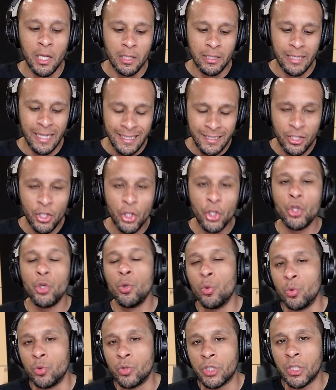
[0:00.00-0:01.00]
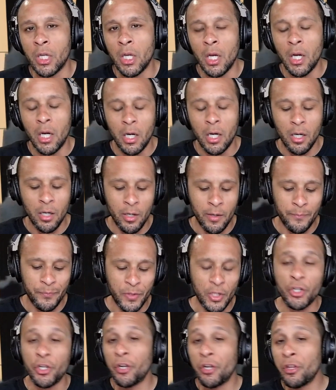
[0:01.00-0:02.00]
That's huge.
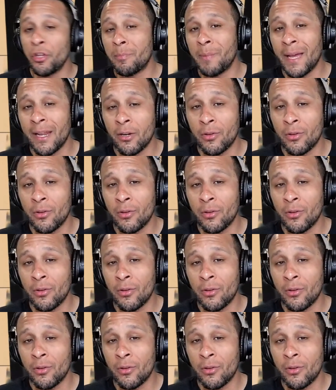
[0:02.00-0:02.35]
Another battle